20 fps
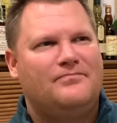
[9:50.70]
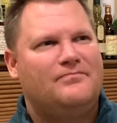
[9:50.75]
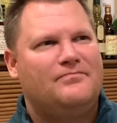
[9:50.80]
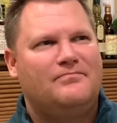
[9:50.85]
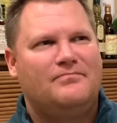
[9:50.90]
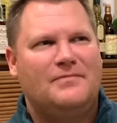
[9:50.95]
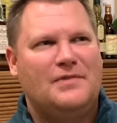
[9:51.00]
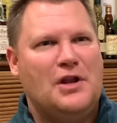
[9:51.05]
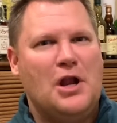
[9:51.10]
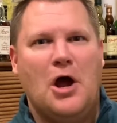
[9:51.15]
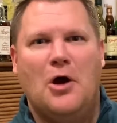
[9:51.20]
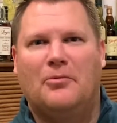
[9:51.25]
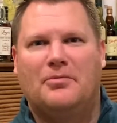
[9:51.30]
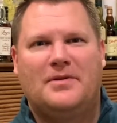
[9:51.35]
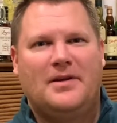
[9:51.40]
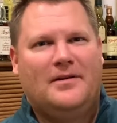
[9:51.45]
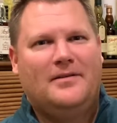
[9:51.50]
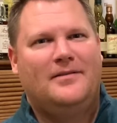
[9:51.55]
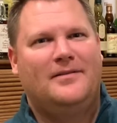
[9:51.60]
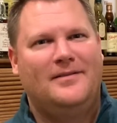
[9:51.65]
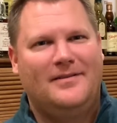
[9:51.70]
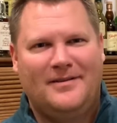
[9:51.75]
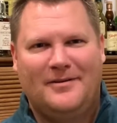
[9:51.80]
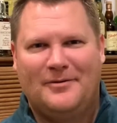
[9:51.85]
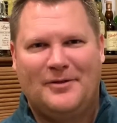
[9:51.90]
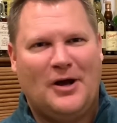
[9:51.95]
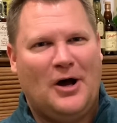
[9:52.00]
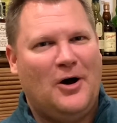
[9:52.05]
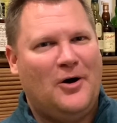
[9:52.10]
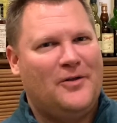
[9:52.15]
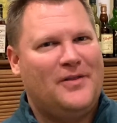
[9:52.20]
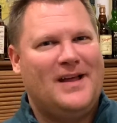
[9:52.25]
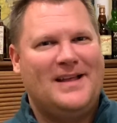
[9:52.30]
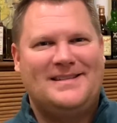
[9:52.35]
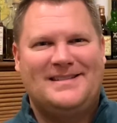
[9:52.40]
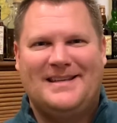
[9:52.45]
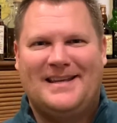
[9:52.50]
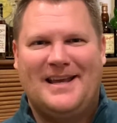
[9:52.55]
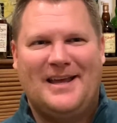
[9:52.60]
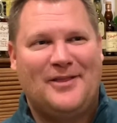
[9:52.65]
note with all that
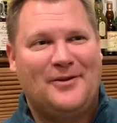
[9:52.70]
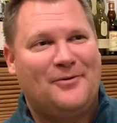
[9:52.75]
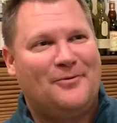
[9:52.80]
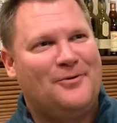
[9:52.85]
together.